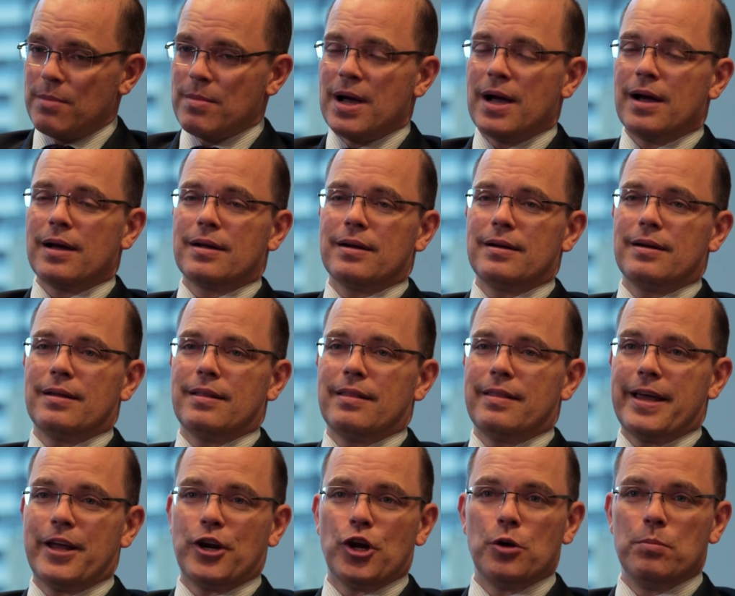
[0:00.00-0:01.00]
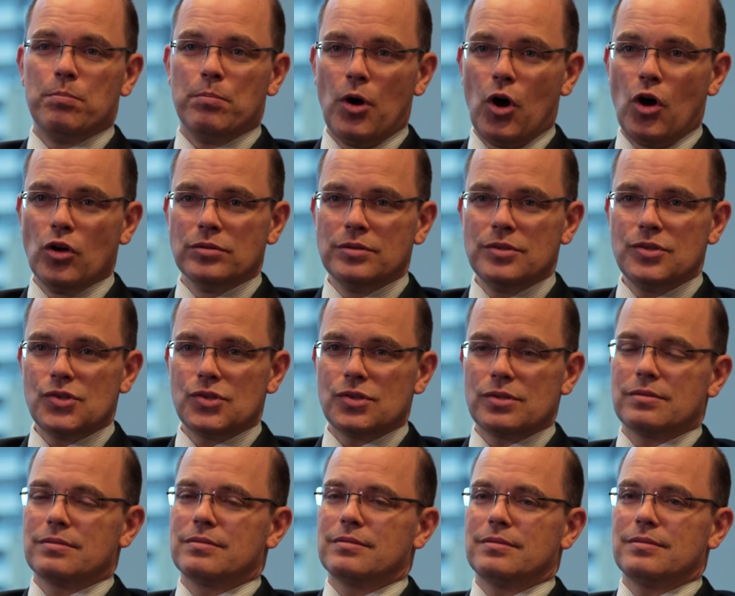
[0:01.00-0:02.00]
market that own
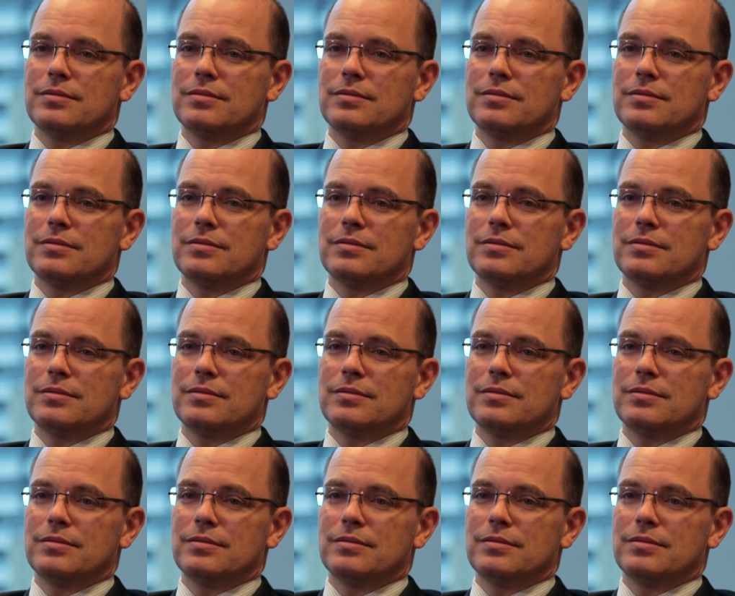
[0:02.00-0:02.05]
bonds,